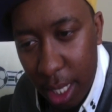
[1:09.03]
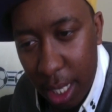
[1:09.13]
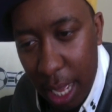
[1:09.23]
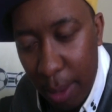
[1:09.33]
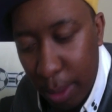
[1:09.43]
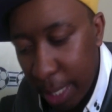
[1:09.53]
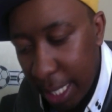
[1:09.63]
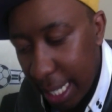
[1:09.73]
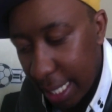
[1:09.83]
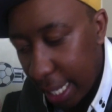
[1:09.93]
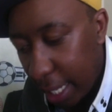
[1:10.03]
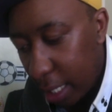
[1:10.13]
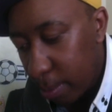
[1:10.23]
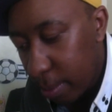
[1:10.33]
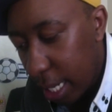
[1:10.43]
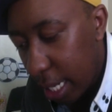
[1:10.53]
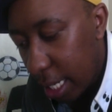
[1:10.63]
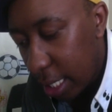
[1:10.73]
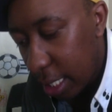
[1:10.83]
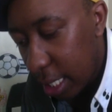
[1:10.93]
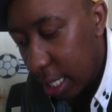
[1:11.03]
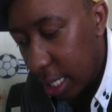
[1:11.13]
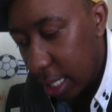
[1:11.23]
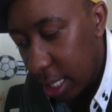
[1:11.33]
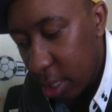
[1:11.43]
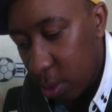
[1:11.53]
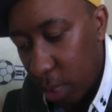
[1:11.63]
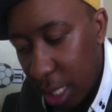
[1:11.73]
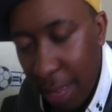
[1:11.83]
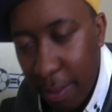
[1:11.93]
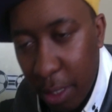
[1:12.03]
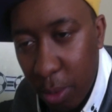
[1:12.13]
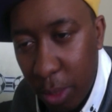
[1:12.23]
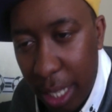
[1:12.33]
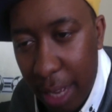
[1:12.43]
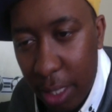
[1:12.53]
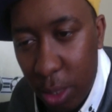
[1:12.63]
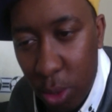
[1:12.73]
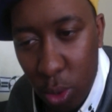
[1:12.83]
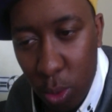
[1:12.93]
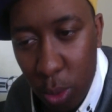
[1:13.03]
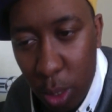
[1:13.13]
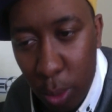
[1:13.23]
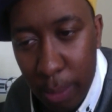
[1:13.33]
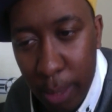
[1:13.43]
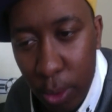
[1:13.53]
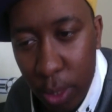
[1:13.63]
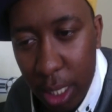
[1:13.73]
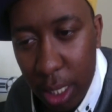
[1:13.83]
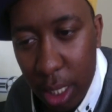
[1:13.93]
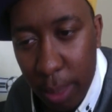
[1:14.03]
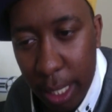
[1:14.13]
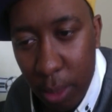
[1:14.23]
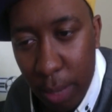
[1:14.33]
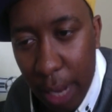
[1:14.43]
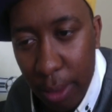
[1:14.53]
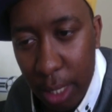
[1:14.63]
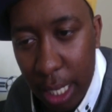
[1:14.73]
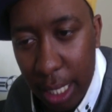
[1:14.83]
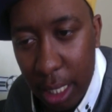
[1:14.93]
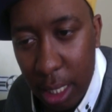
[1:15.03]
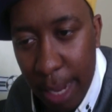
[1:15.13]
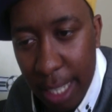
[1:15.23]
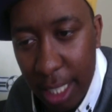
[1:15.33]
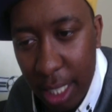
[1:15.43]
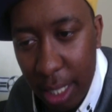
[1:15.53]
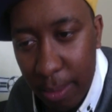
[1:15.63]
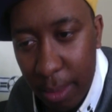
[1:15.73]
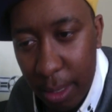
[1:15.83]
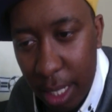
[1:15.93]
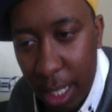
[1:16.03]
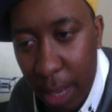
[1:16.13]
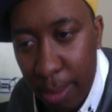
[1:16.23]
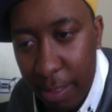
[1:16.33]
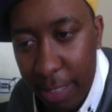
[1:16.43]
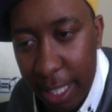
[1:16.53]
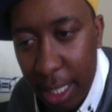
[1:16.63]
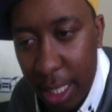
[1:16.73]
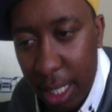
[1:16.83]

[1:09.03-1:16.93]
I was playing that game, and there's this one level where you have to use the Wiimote and swing it around, and I smashed a couple of things.